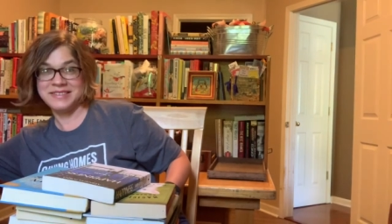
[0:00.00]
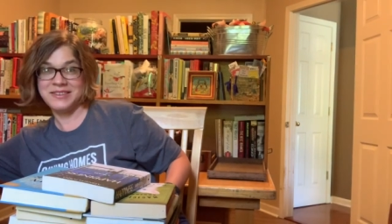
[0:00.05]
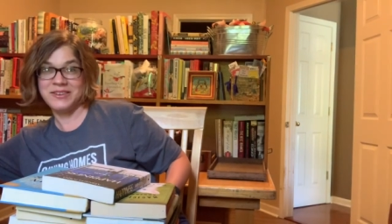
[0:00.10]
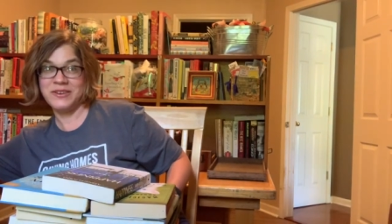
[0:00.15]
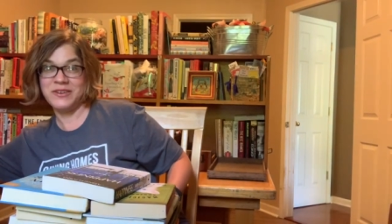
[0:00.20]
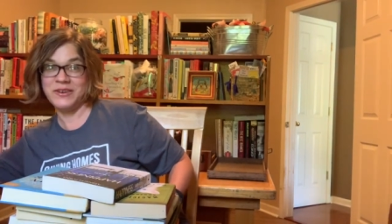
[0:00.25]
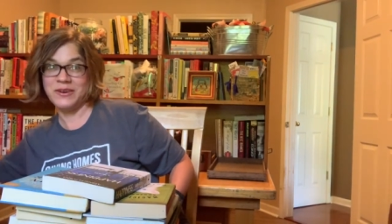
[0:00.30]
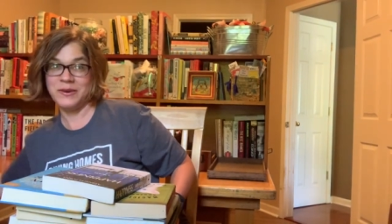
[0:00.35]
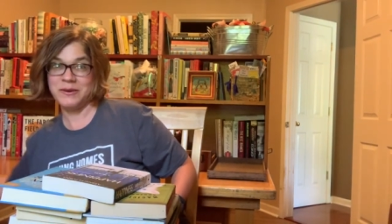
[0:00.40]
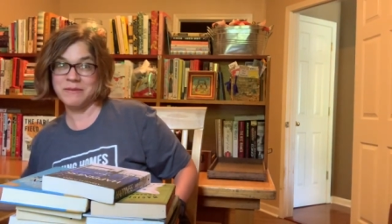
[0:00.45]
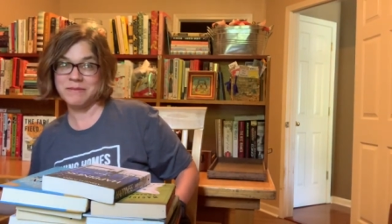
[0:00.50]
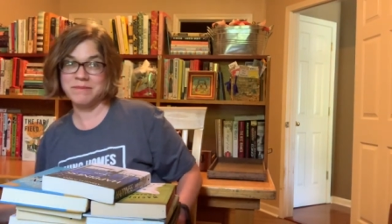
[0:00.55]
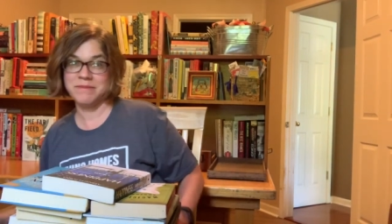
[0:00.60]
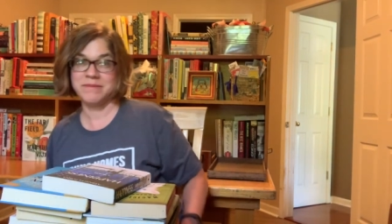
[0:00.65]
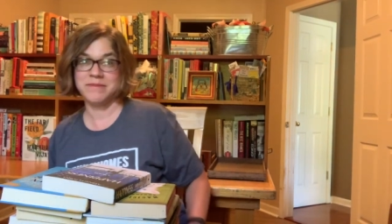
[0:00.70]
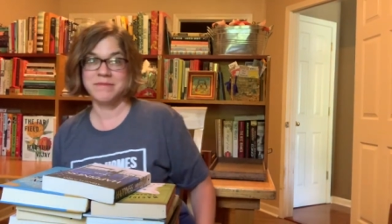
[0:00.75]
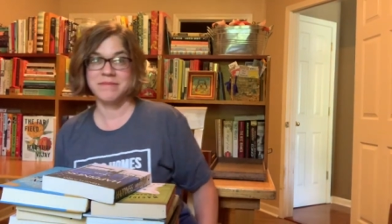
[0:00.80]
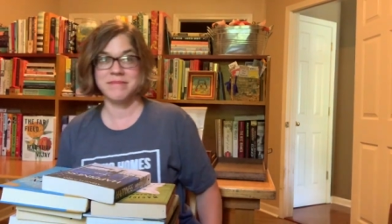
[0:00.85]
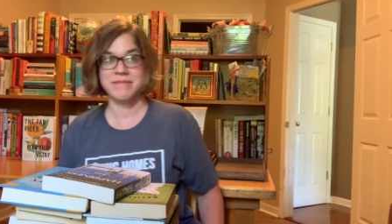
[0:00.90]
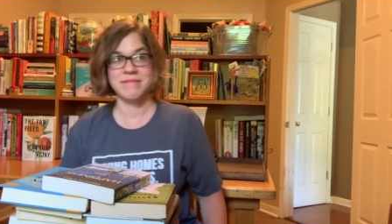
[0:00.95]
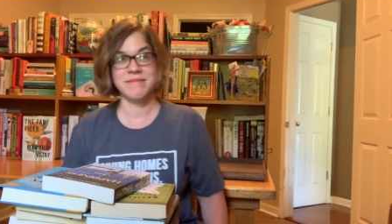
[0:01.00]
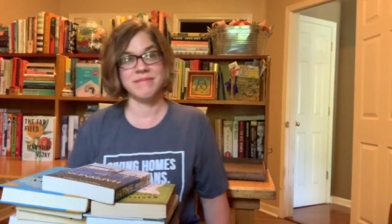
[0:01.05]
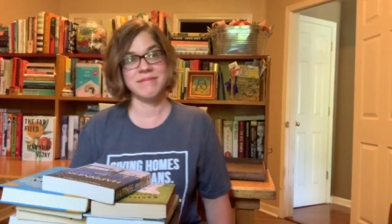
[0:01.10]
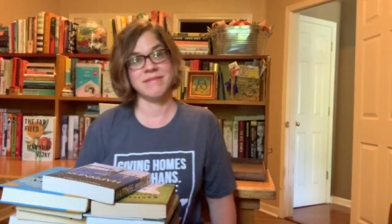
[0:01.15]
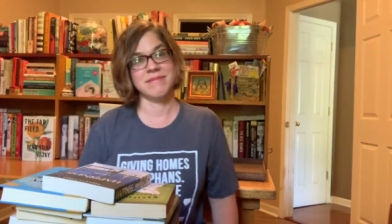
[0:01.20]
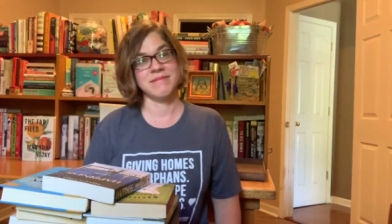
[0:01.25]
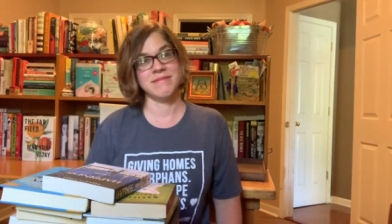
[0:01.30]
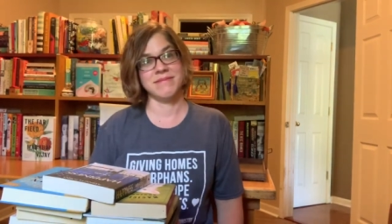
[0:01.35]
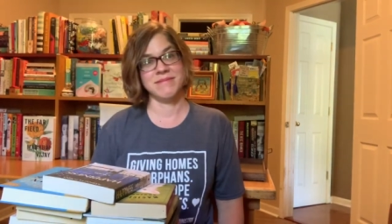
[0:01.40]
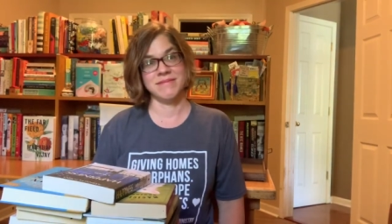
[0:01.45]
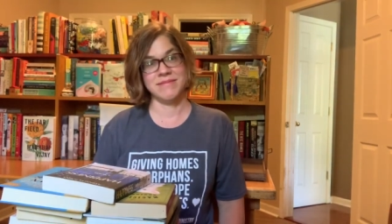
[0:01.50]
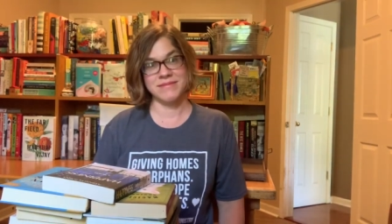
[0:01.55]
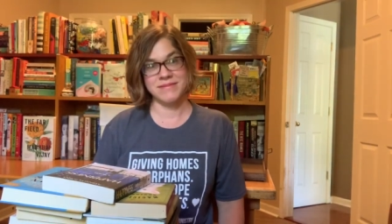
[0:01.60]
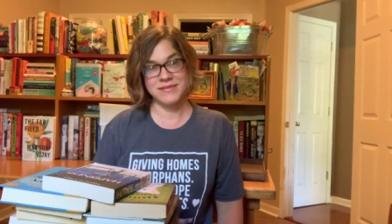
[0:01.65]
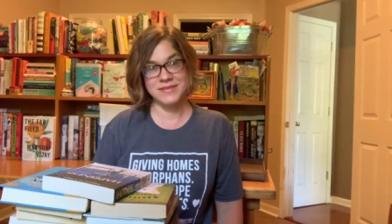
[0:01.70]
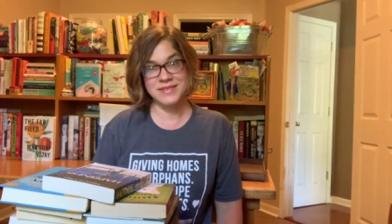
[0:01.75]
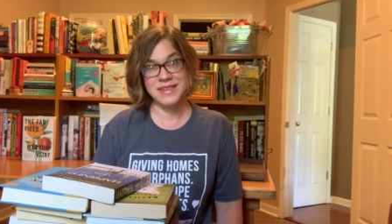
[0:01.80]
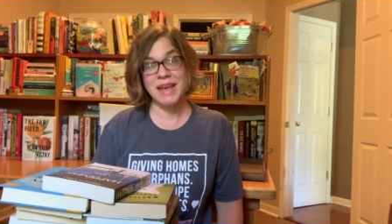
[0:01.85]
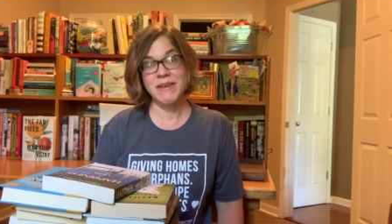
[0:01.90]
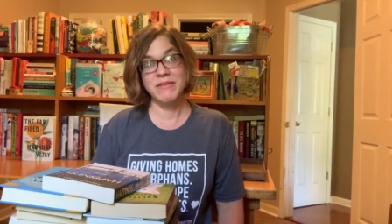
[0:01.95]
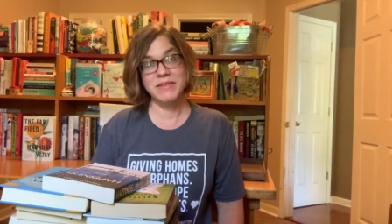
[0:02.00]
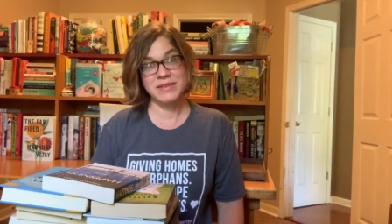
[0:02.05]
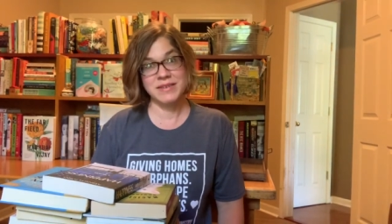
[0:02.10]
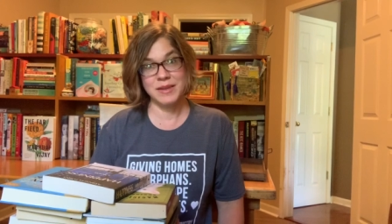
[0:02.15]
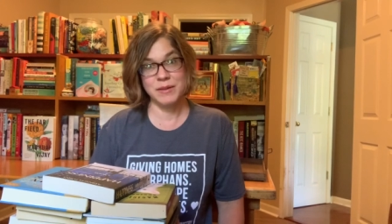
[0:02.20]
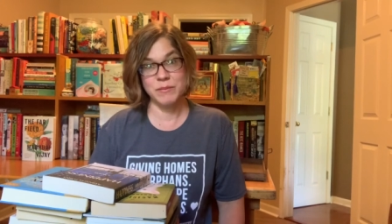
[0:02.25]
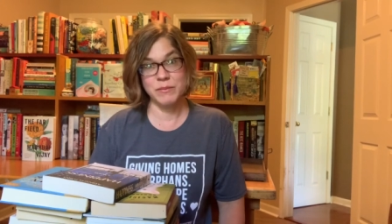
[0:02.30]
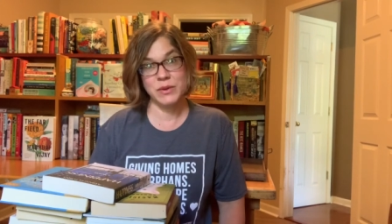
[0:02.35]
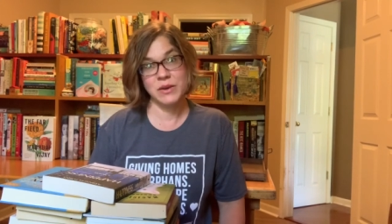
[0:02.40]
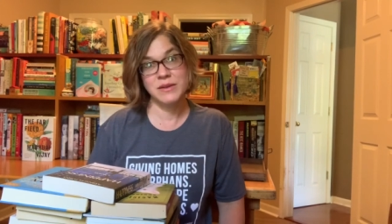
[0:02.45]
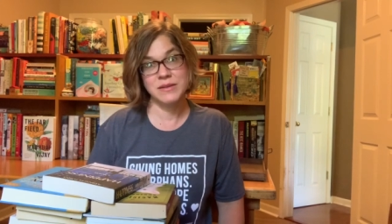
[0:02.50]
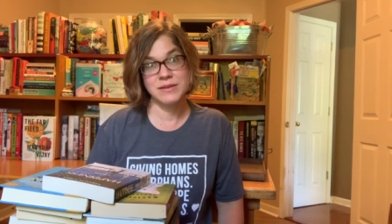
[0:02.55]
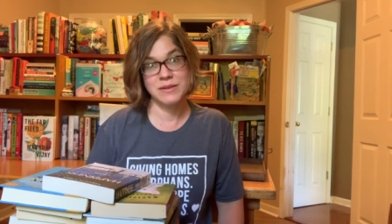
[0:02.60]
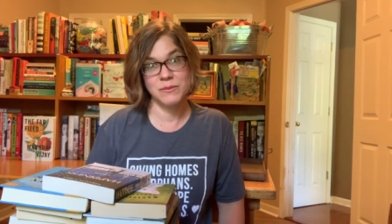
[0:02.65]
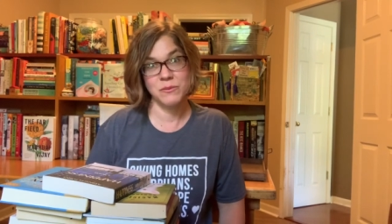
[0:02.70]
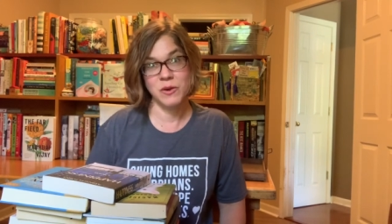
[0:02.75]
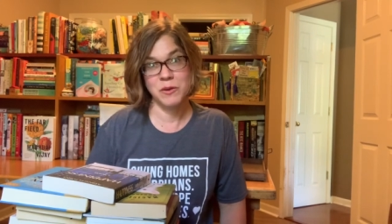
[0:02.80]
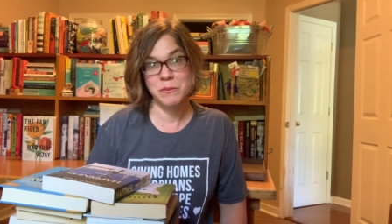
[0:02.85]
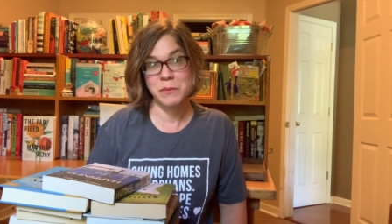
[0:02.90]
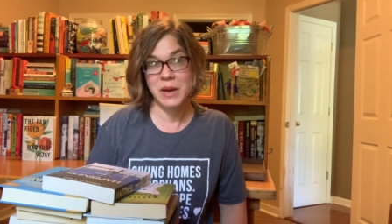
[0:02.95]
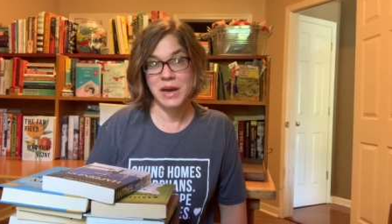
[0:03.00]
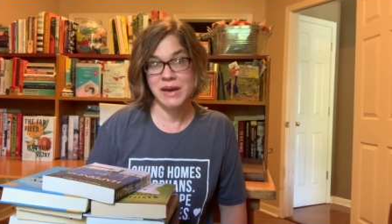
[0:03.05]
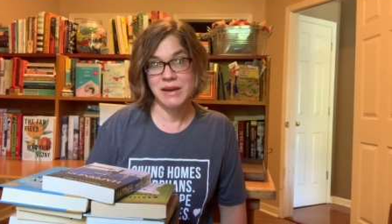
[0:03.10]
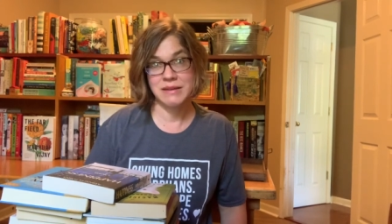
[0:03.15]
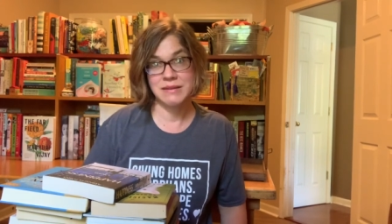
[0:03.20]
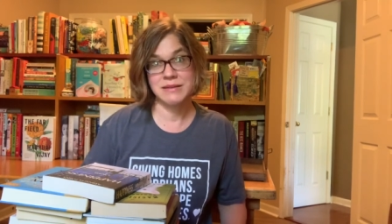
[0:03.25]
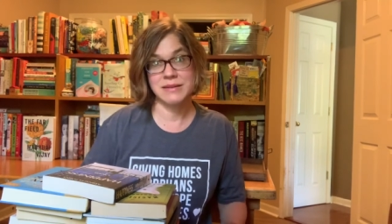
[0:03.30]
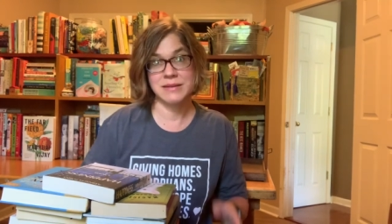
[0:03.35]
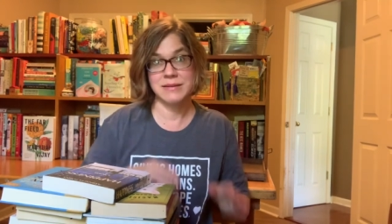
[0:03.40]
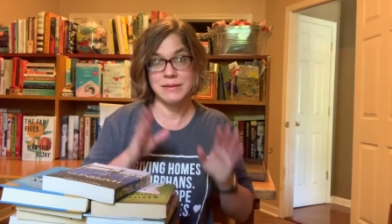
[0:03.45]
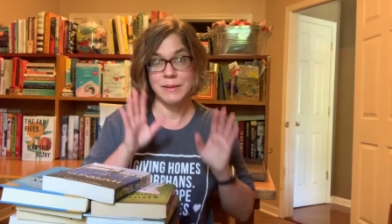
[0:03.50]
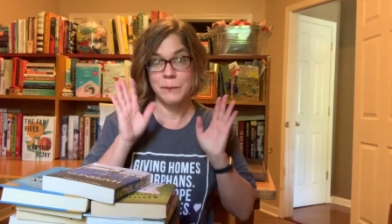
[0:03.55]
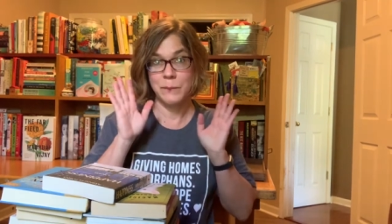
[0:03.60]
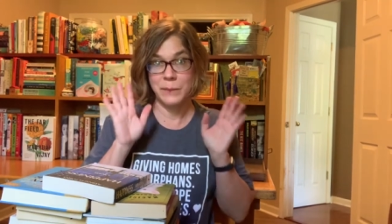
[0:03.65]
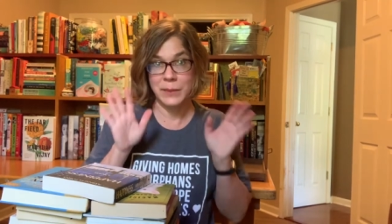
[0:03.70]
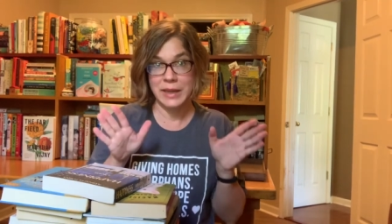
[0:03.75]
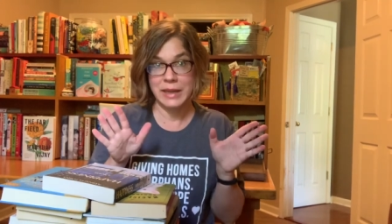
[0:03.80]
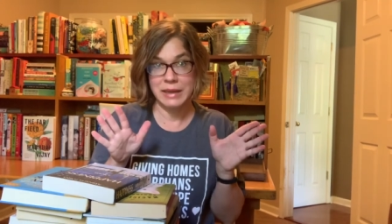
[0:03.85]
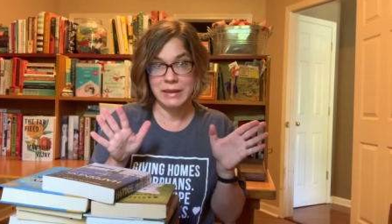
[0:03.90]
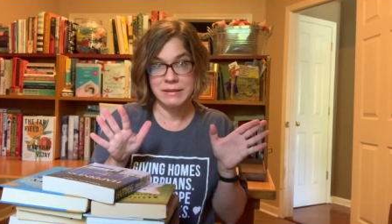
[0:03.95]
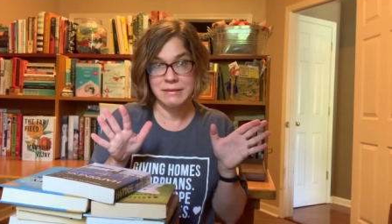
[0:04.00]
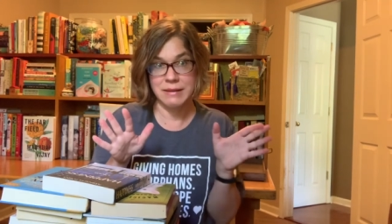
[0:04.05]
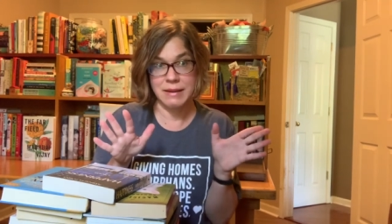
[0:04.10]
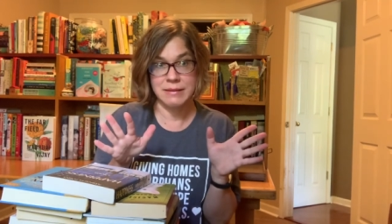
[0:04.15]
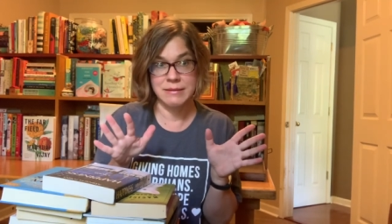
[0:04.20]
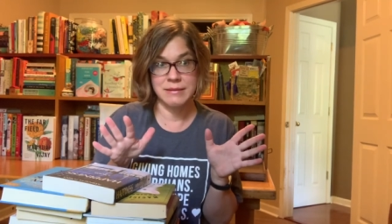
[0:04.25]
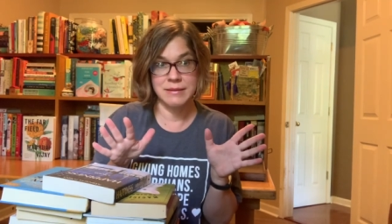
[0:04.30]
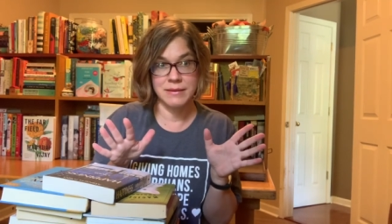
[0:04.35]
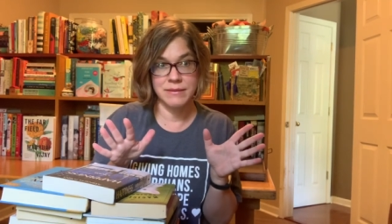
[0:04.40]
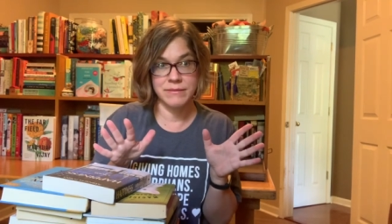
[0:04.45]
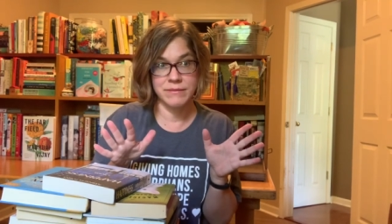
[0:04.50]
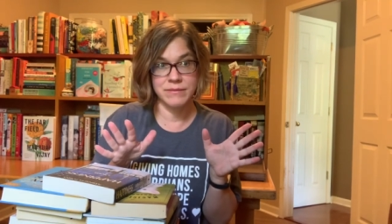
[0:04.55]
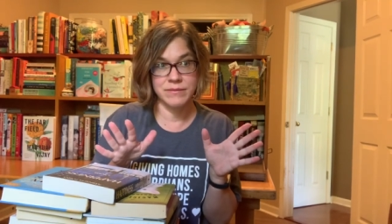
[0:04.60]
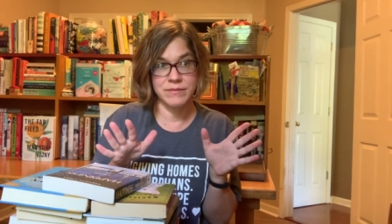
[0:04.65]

you know, 17 books in one box is a bit excessive.